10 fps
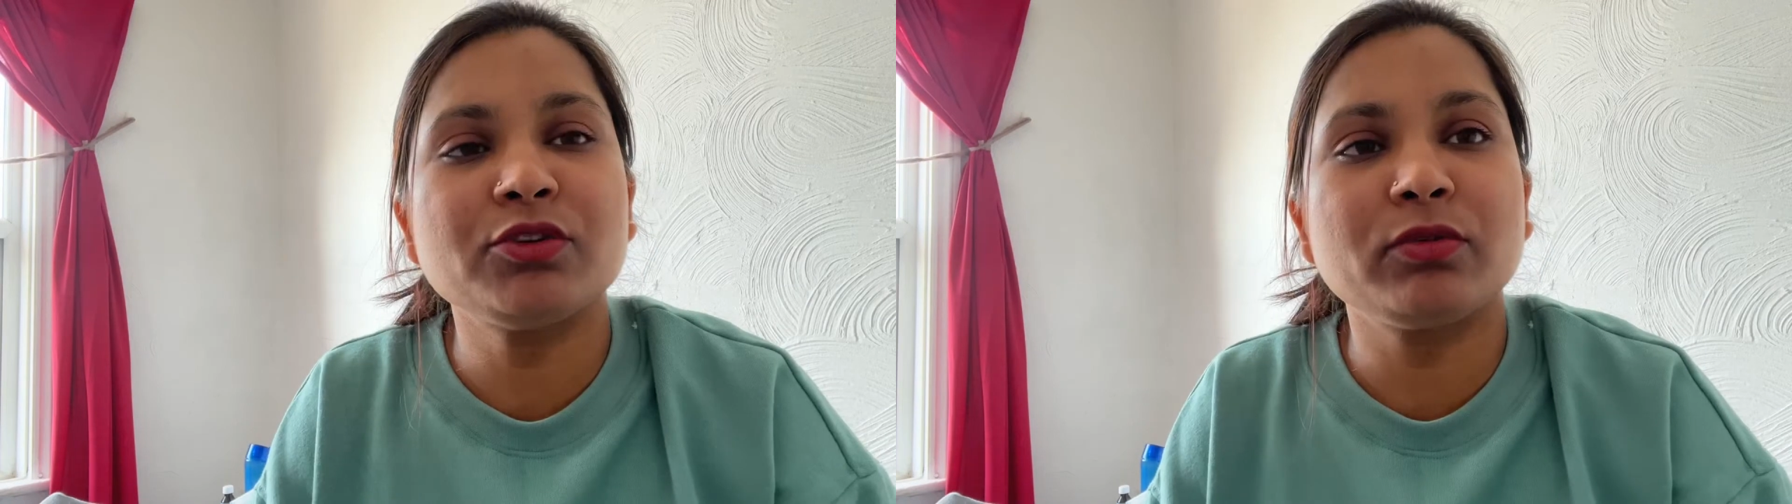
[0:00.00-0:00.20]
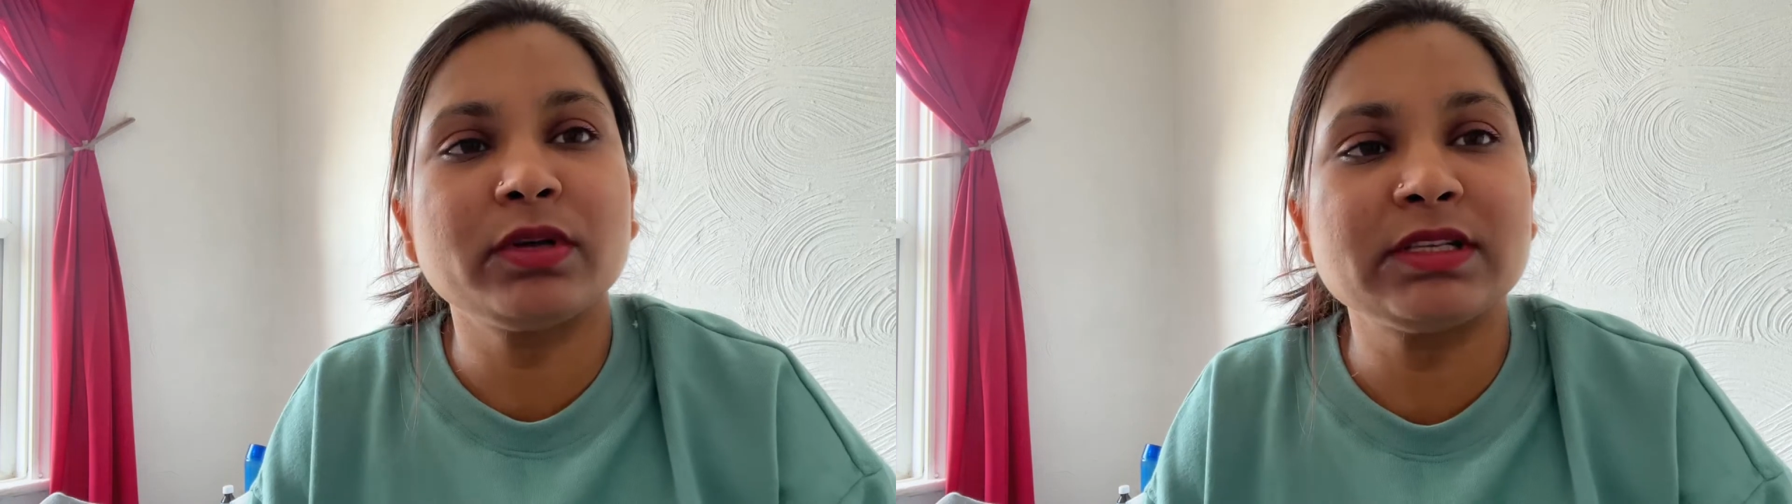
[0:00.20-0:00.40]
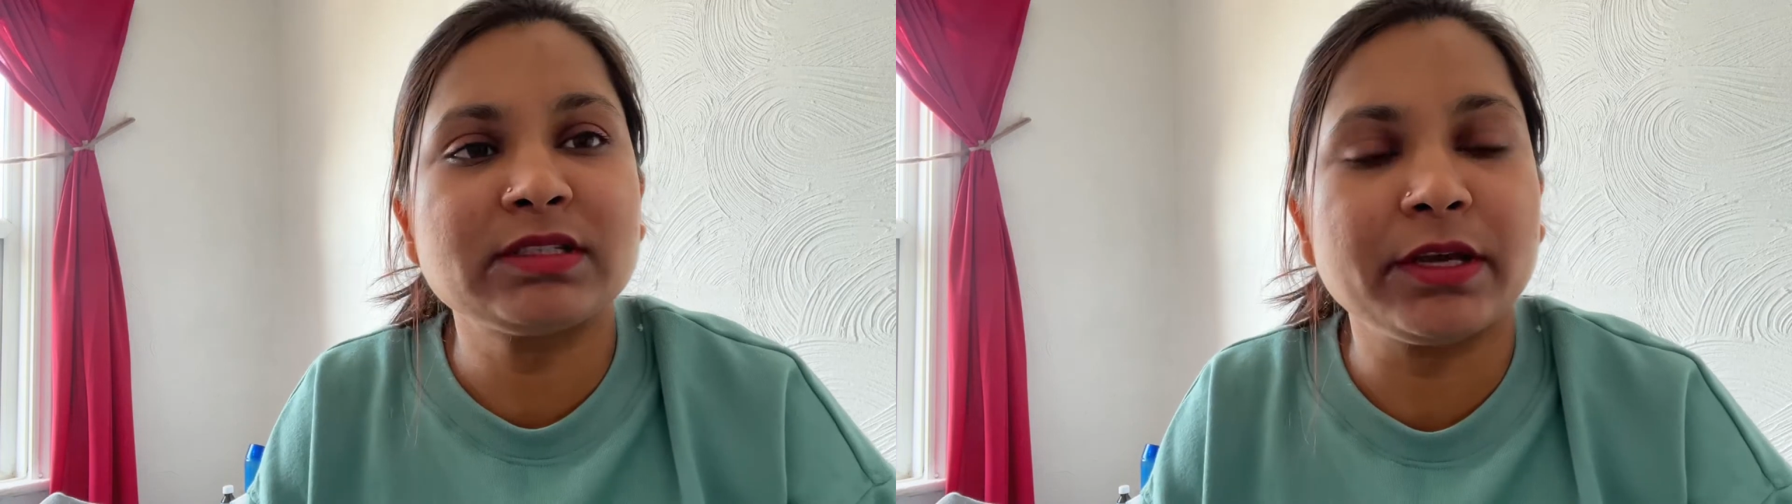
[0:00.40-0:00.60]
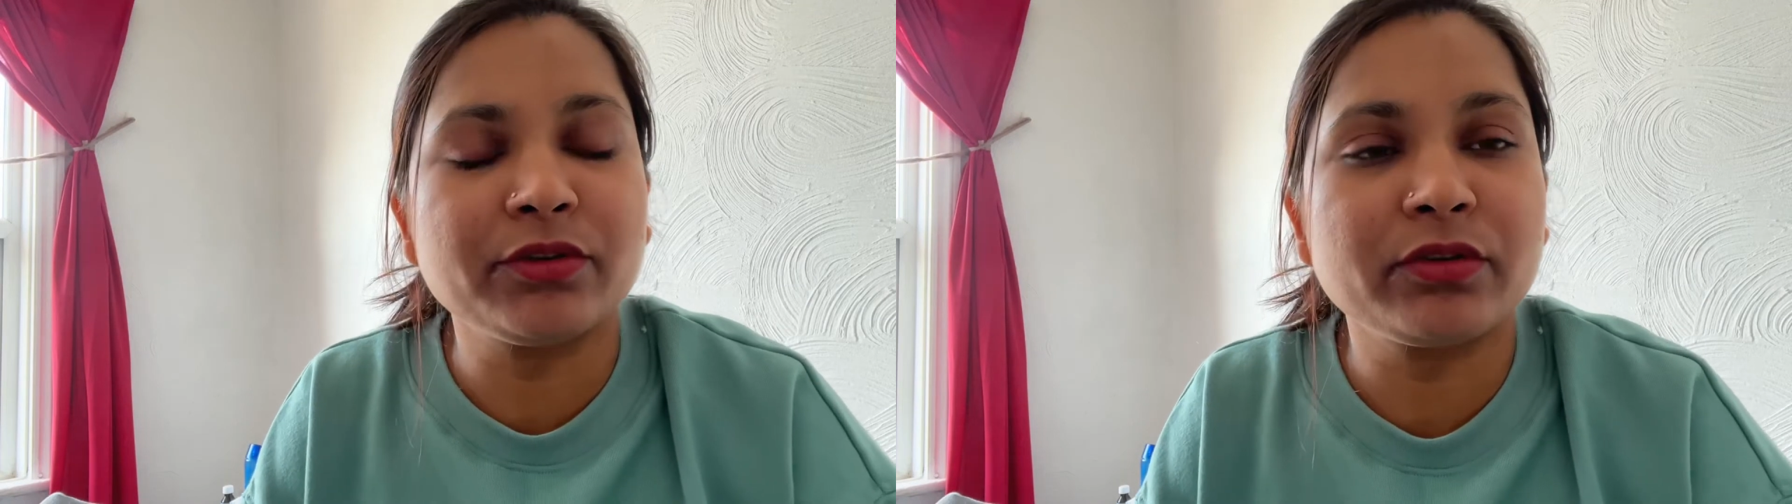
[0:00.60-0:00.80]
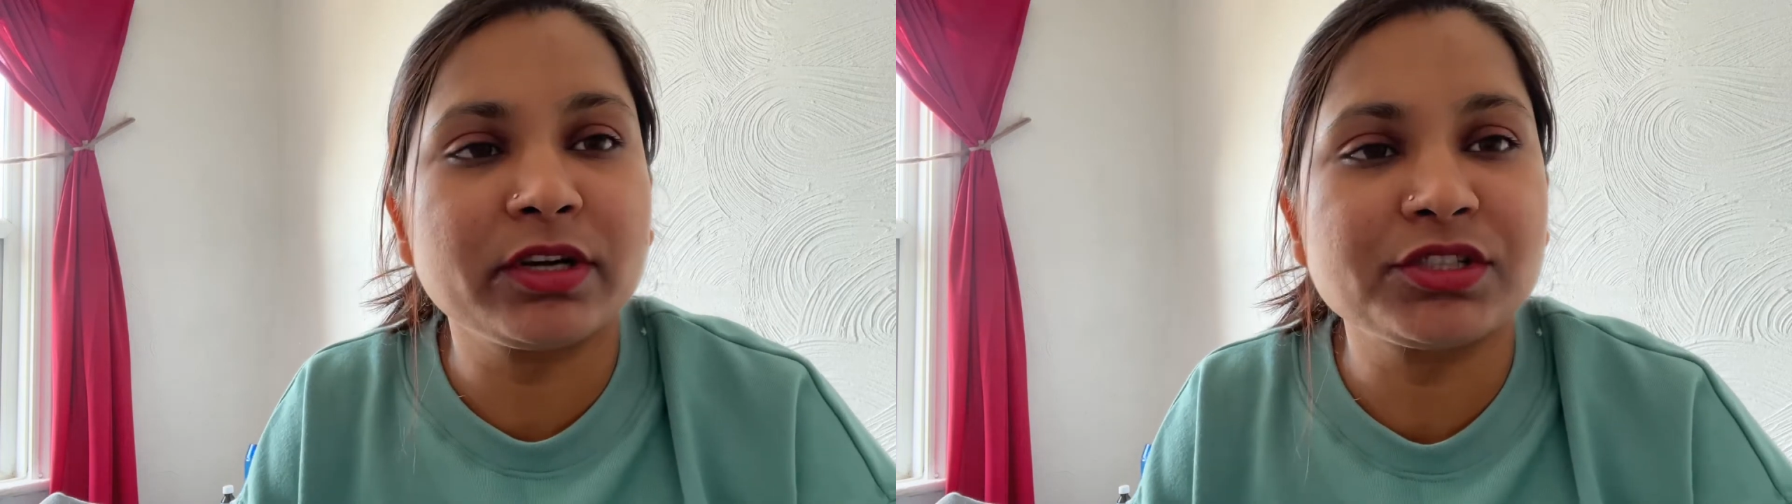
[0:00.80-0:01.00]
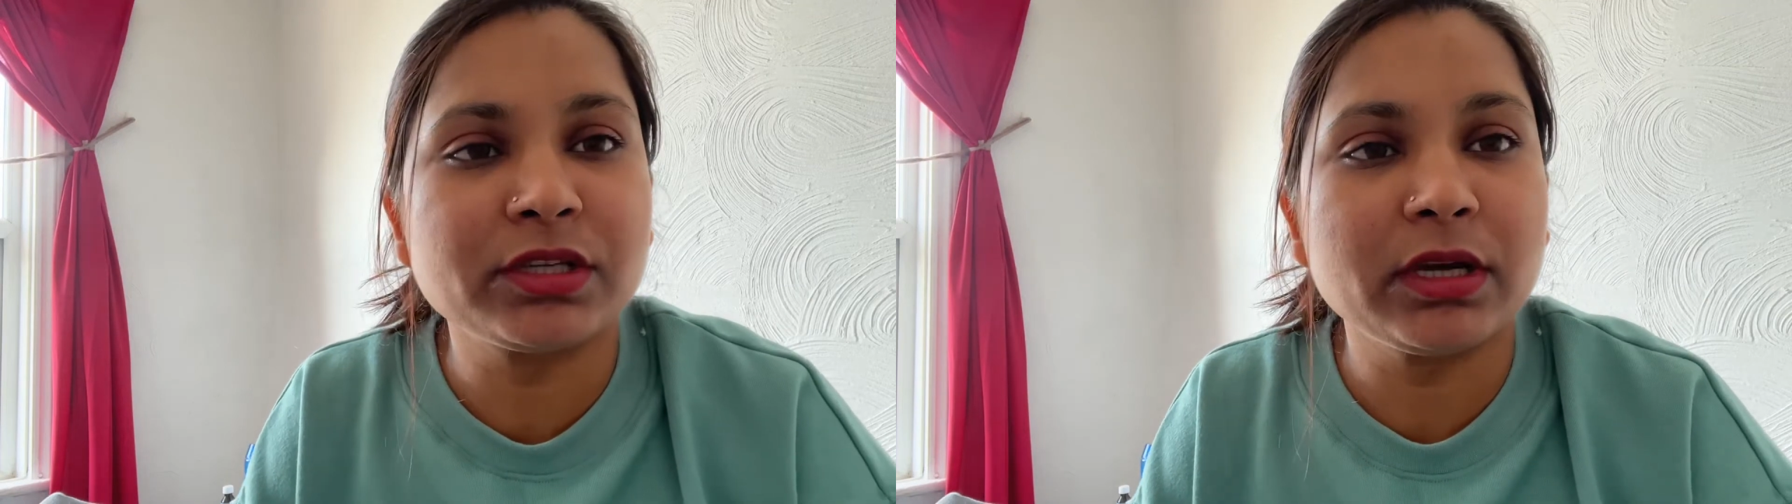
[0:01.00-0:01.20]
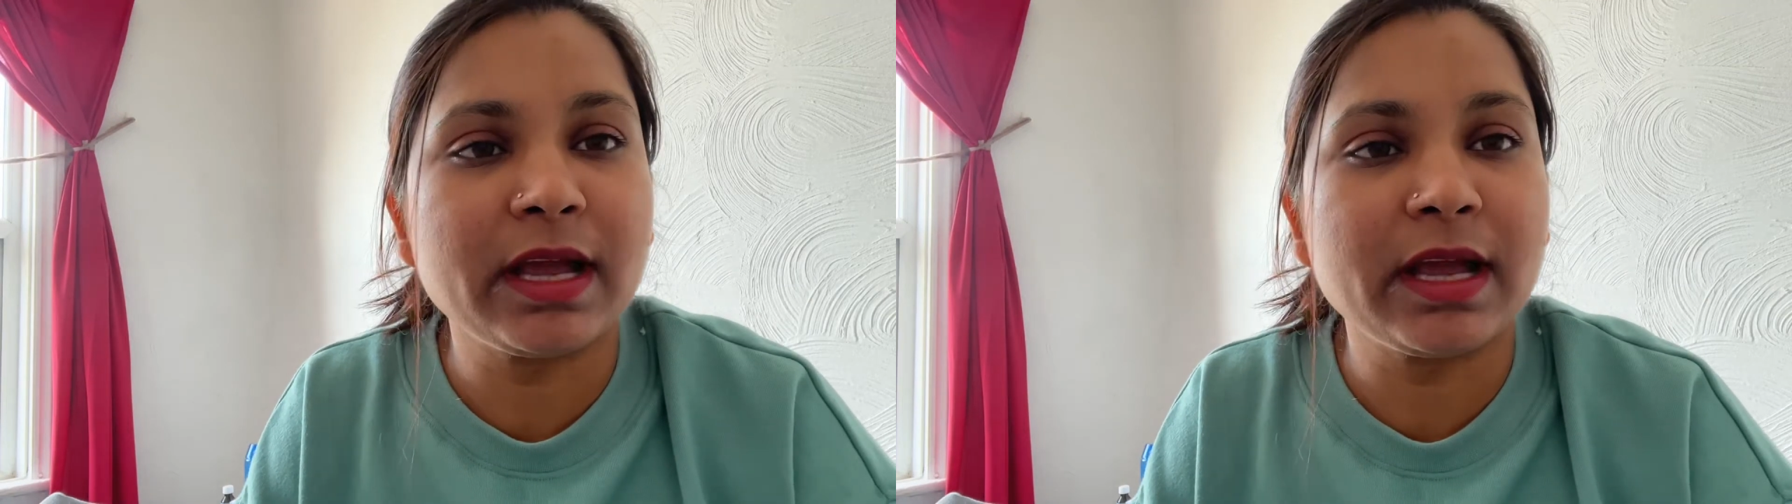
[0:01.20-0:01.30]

do is introduction.